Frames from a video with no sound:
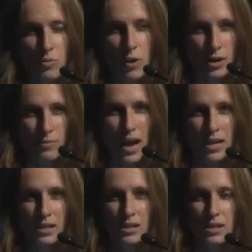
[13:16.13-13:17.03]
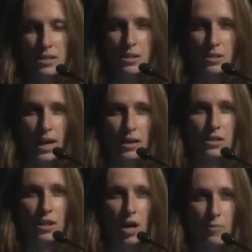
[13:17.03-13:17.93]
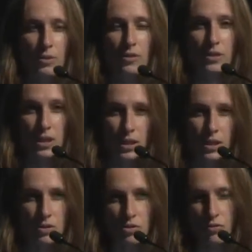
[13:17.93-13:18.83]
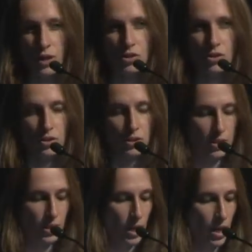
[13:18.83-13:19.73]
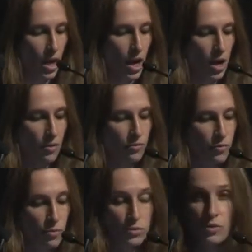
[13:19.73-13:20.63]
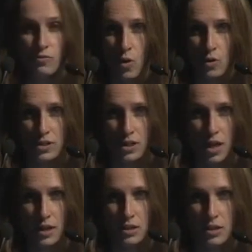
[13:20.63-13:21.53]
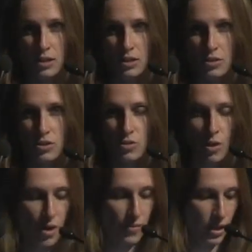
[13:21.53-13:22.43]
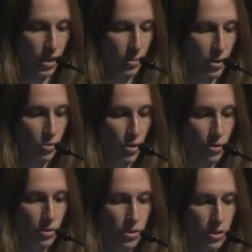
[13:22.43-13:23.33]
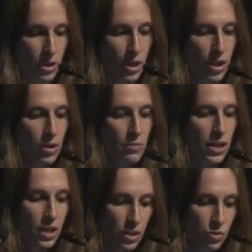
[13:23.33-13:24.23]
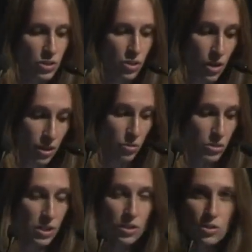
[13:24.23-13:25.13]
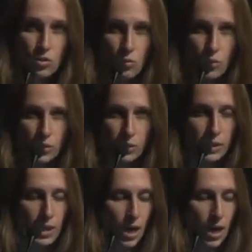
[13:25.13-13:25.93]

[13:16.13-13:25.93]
to pragmatically select a couple of key interventions to focus on to drive economic growth. Many countries are now using this tool.